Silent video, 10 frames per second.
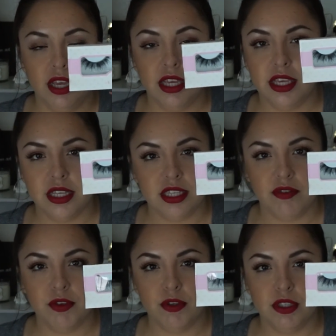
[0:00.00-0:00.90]
Yes,
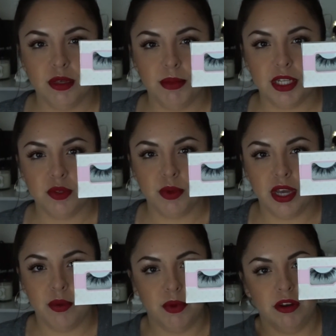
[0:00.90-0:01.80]
I've used them. That's
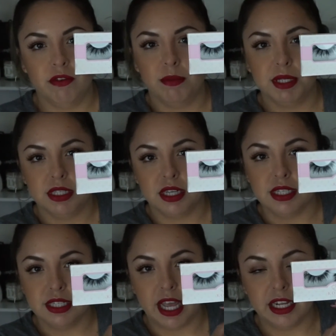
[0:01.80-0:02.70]
why one of them is
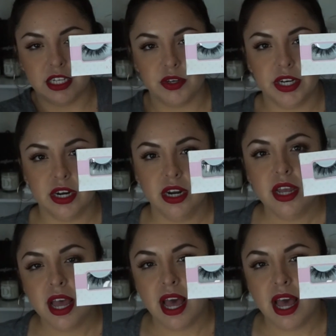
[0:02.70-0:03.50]
looking sad down here.